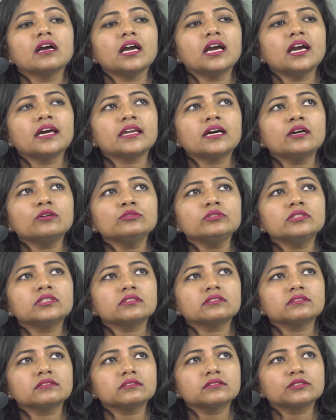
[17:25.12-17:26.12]
around
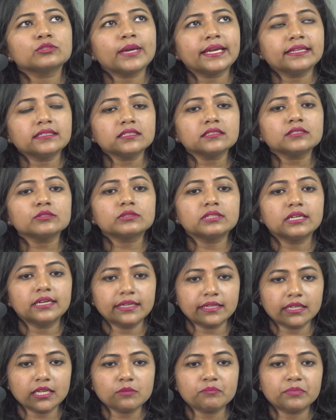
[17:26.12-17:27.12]
20 to
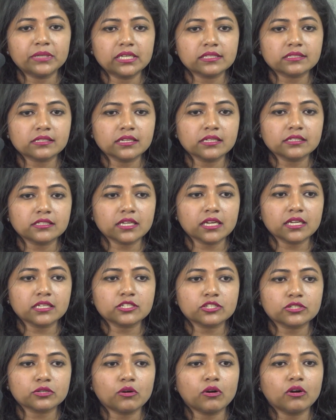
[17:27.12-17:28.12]

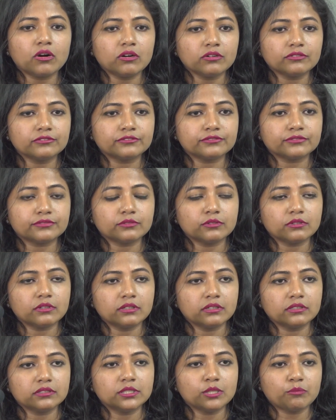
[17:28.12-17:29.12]
30% of
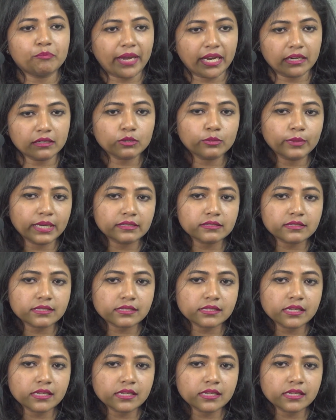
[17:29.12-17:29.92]
the penguins